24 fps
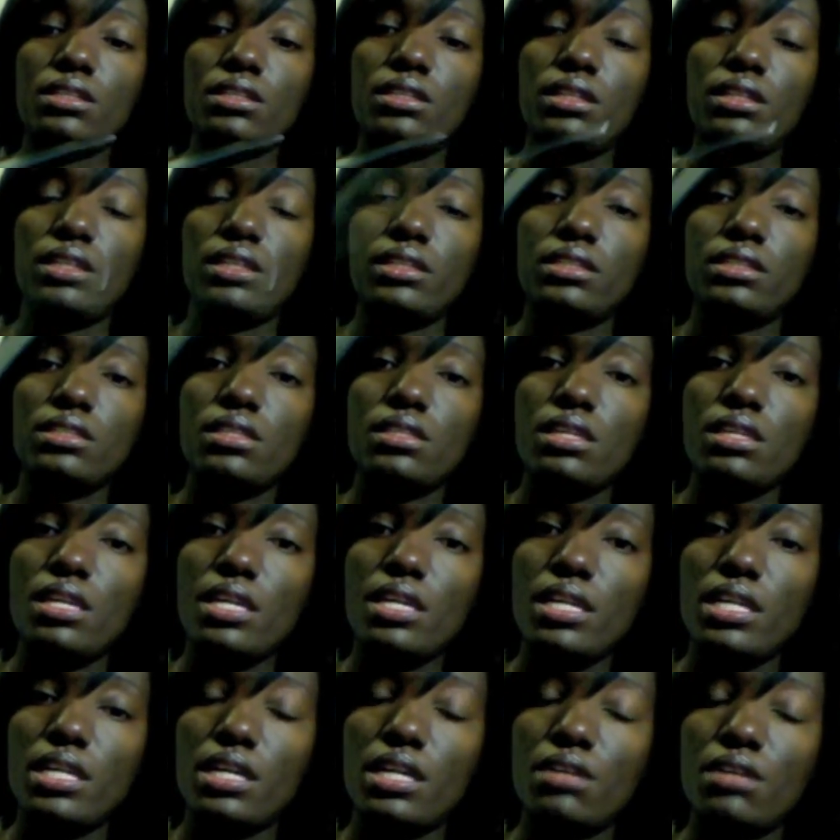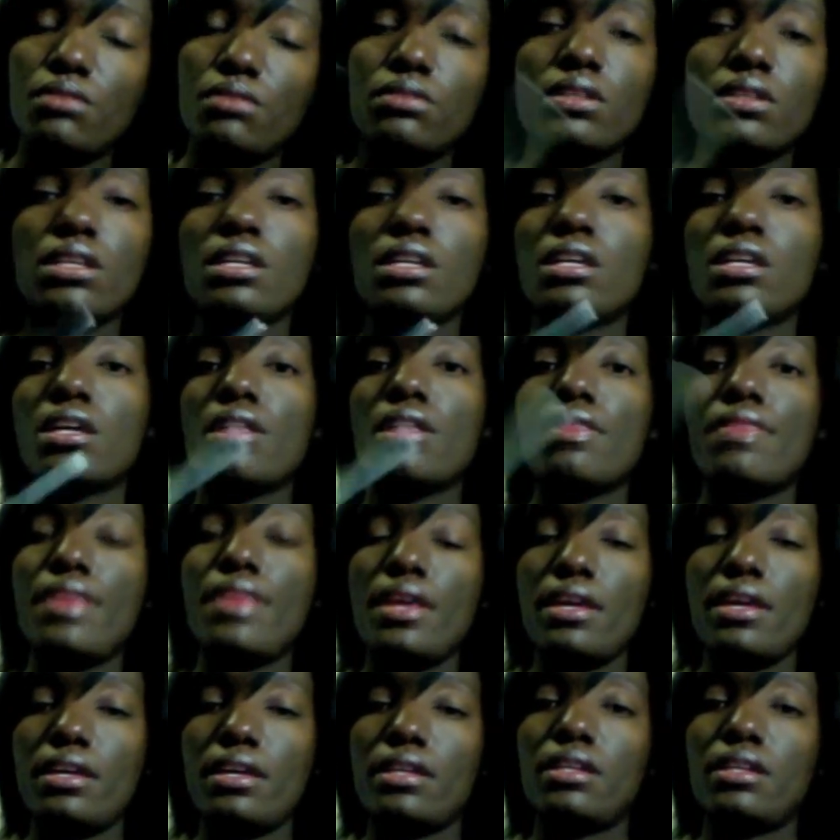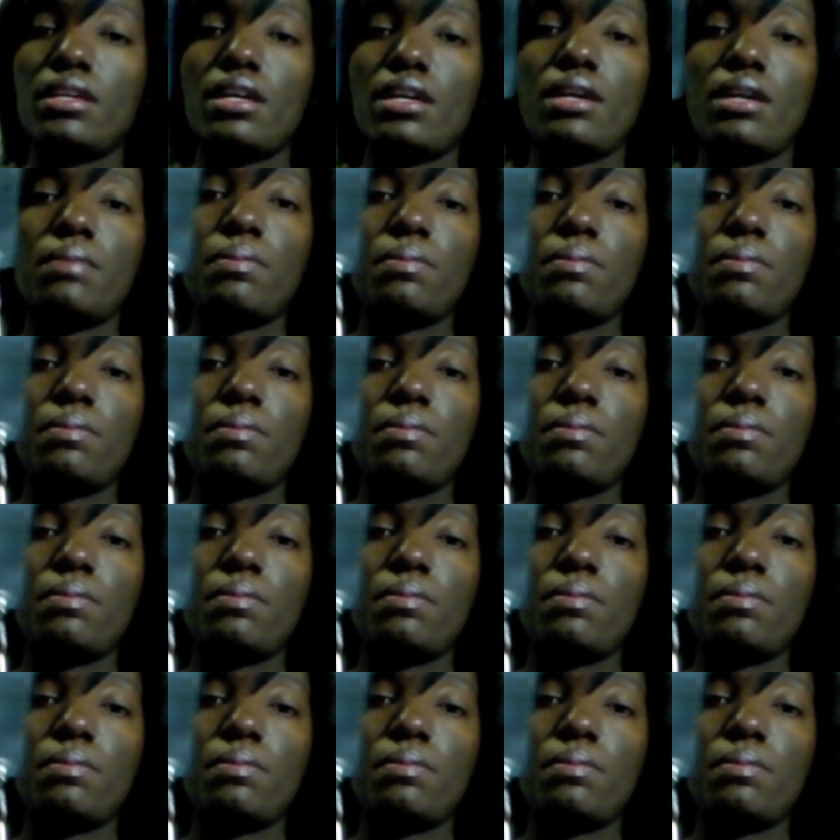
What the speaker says: let this heat out Then I